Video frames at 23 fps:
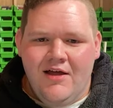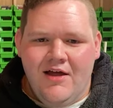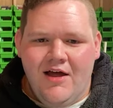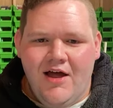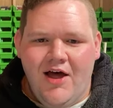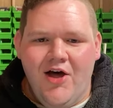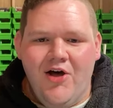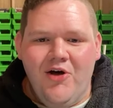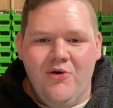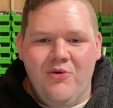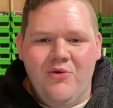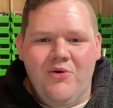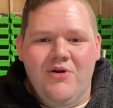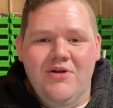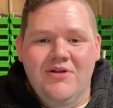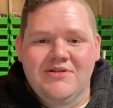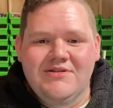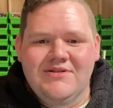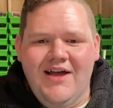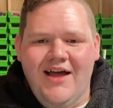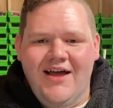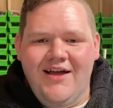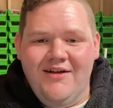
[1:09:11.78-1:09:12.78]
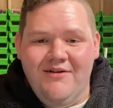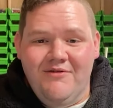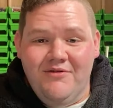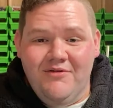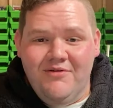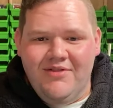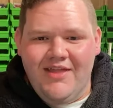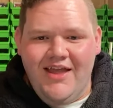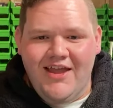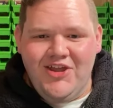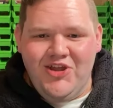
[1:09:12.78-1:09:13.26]
Oh,
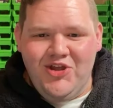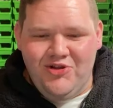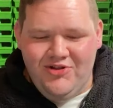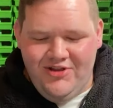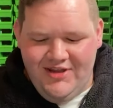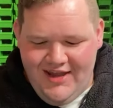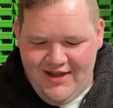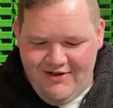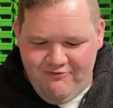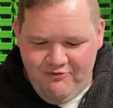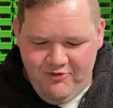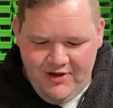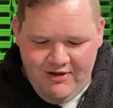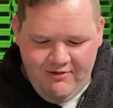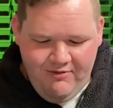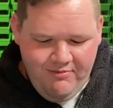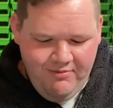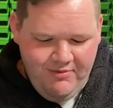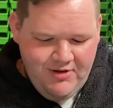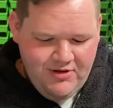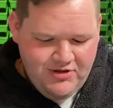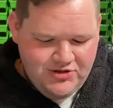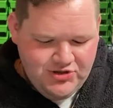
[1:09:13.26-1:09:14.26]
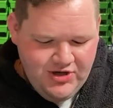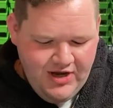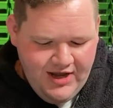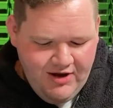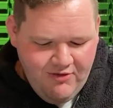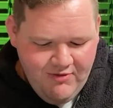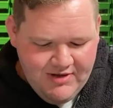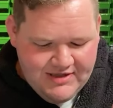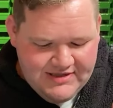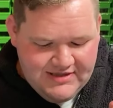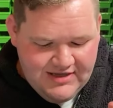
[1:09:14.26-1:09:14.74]
thank you, Leanne, for keeping me on track.
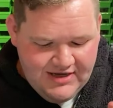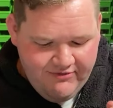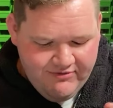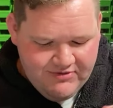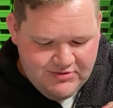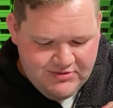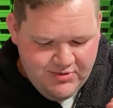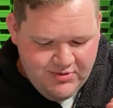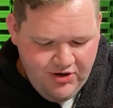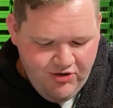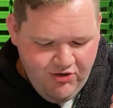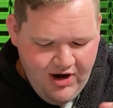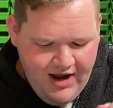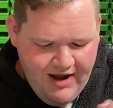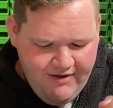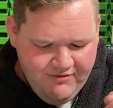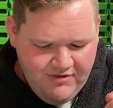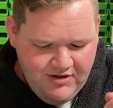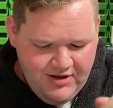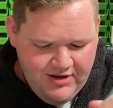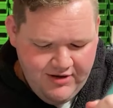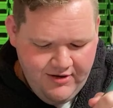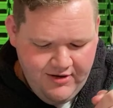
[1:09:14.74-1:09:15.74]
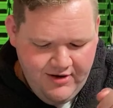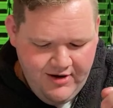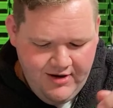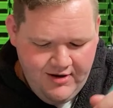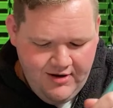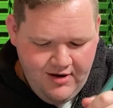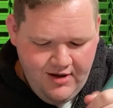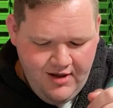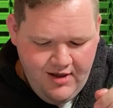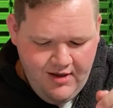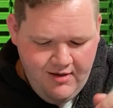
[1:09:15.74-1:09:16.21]
What's the difference between craft glitter
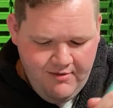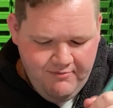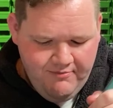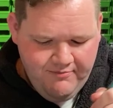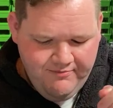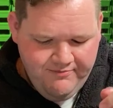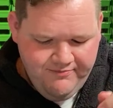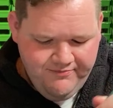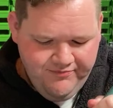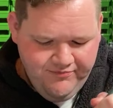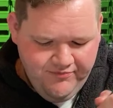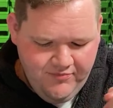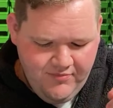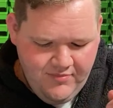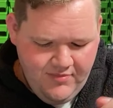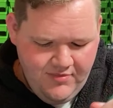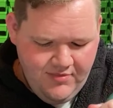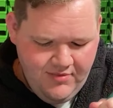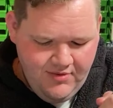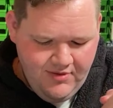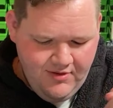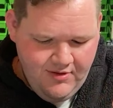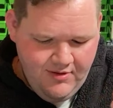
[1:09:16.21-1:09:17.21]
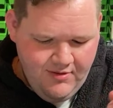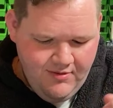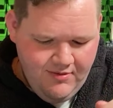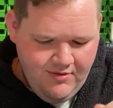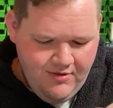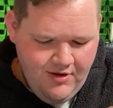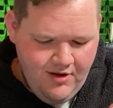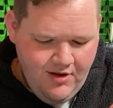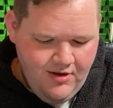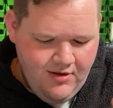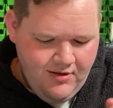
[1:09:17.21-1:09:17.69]
and
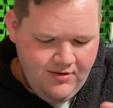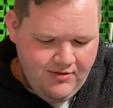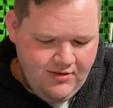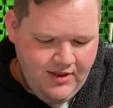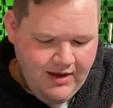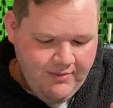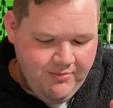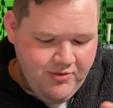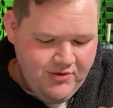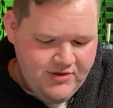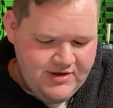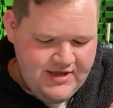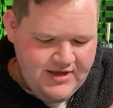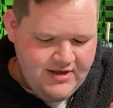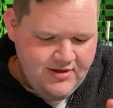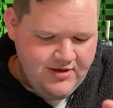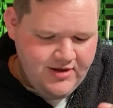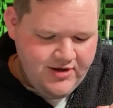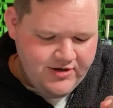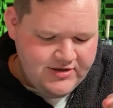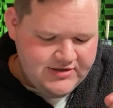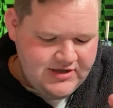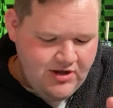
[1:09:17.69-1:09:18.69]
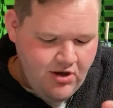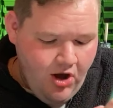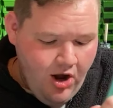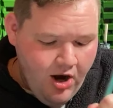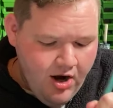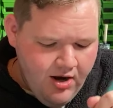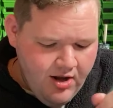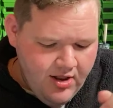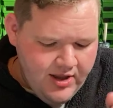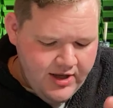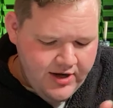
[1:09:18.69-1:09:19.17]
like boutique glitter? So
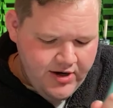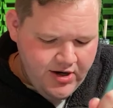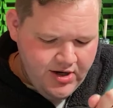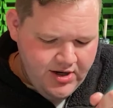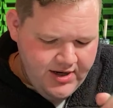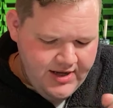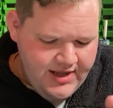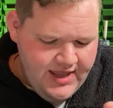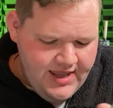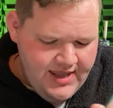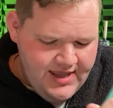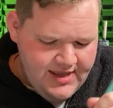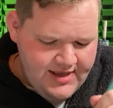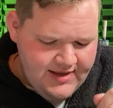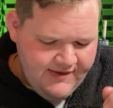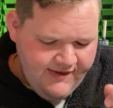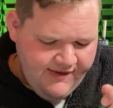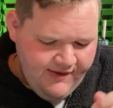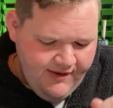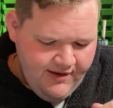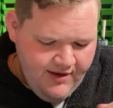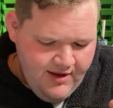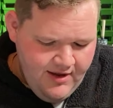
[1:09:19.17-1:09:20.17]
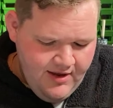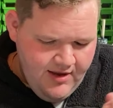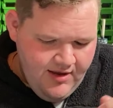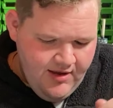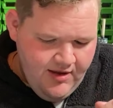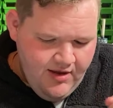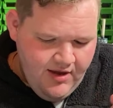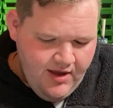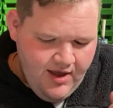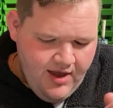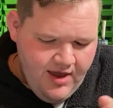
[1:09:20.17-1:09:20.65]
our glitter is
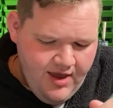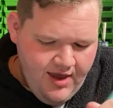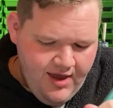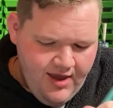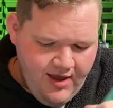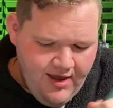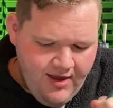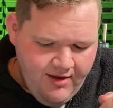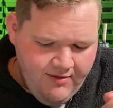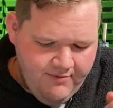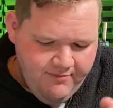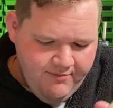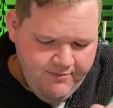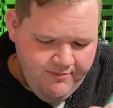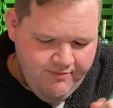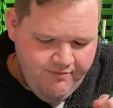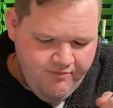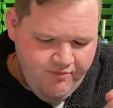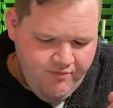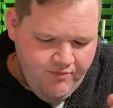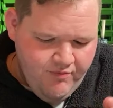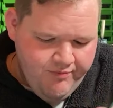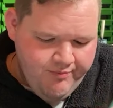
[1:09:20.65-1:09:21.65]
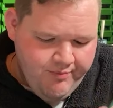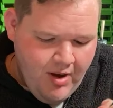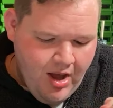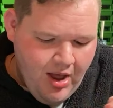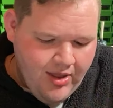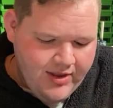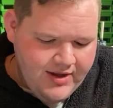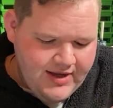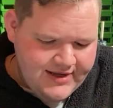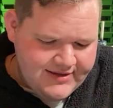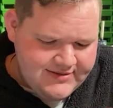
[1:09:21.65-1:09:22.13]

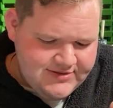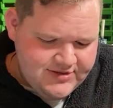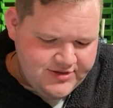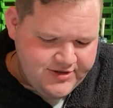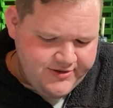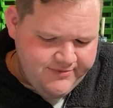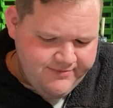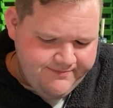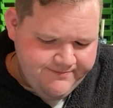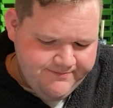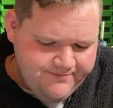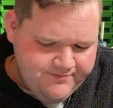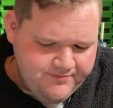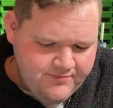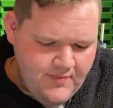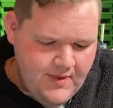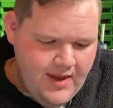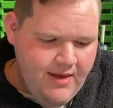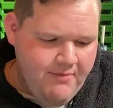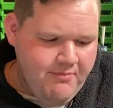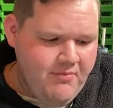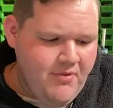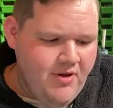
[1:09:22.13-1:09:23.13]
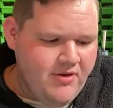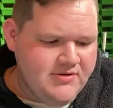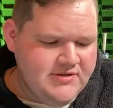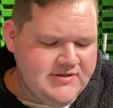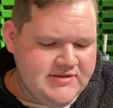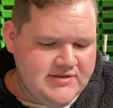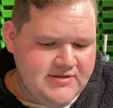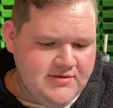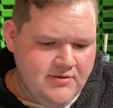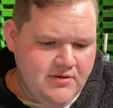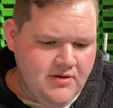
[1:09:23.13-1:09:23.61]
polyester, and
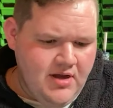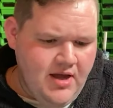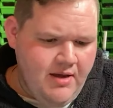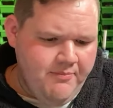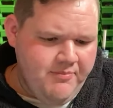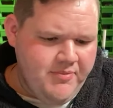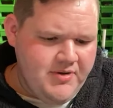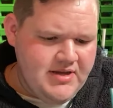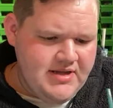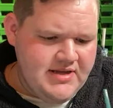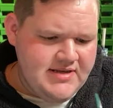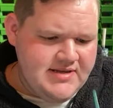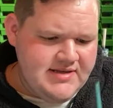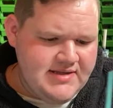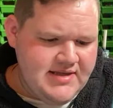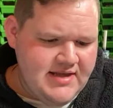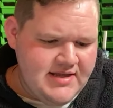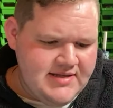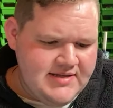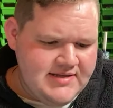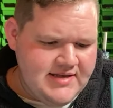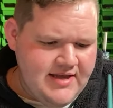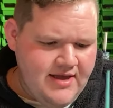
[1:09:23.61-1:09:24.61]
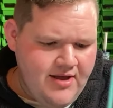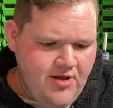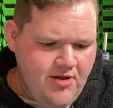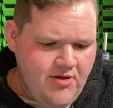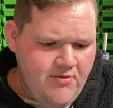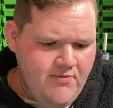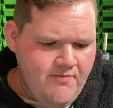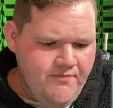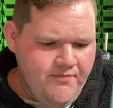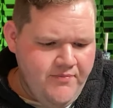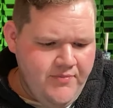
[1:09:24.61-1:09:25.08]
most companies that sell